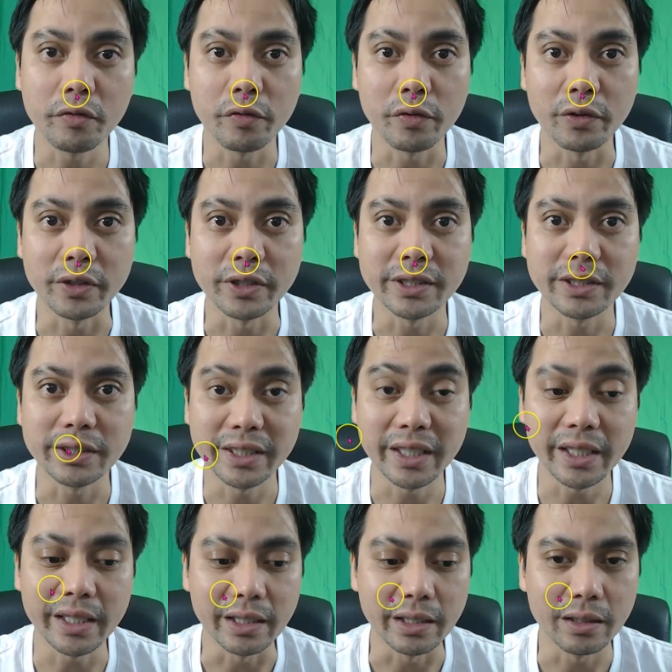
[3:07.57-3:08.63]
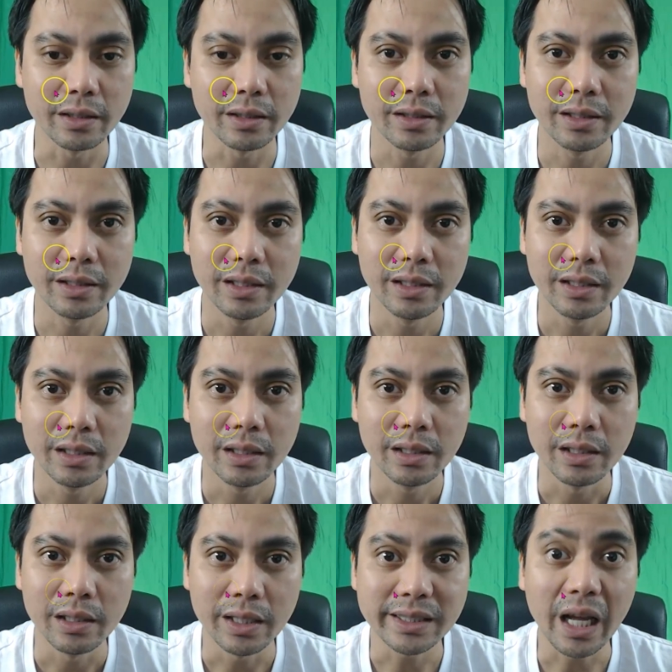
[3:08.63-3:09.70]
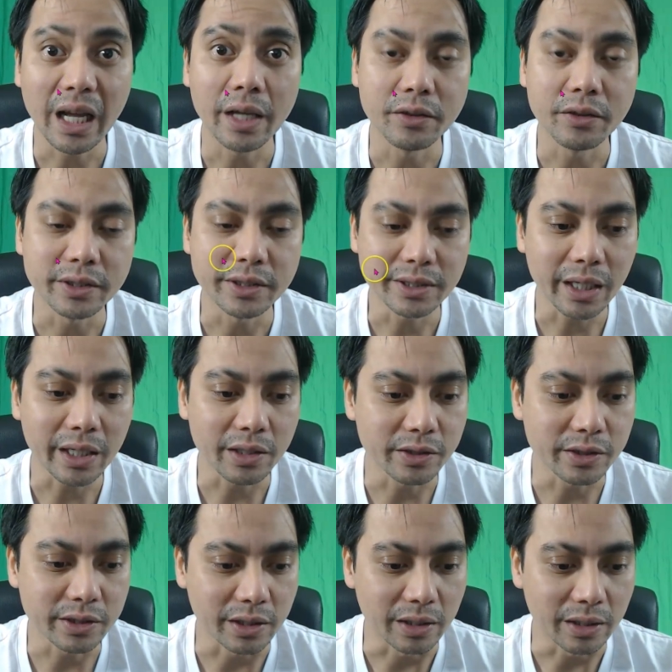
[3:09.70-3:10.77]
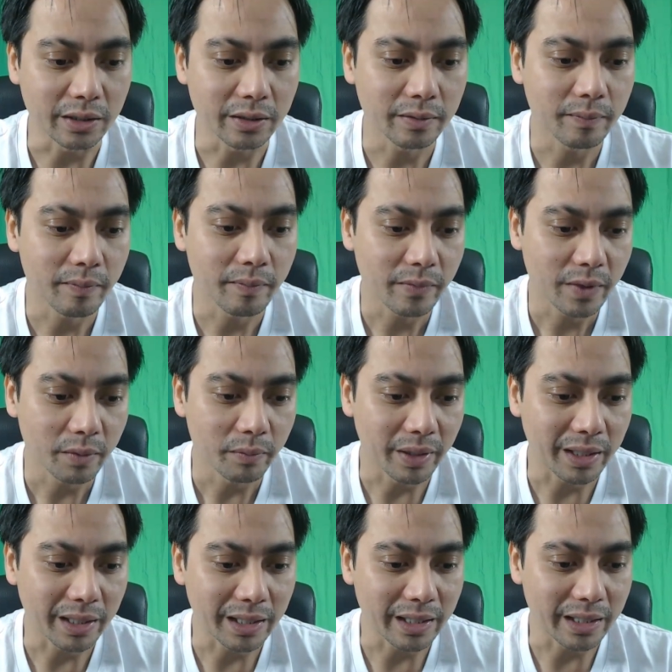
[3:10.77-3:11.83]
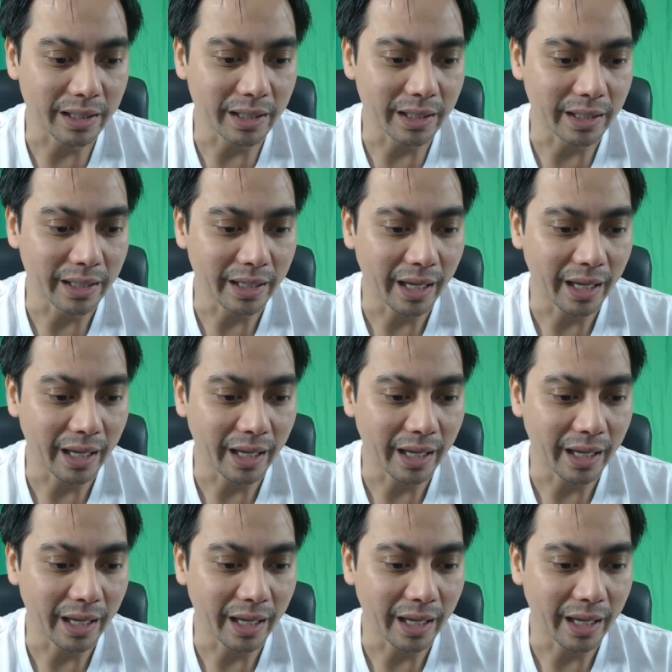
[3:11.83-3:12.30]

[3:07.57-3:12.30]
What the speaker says: first scene. Let's add our second scene by clicking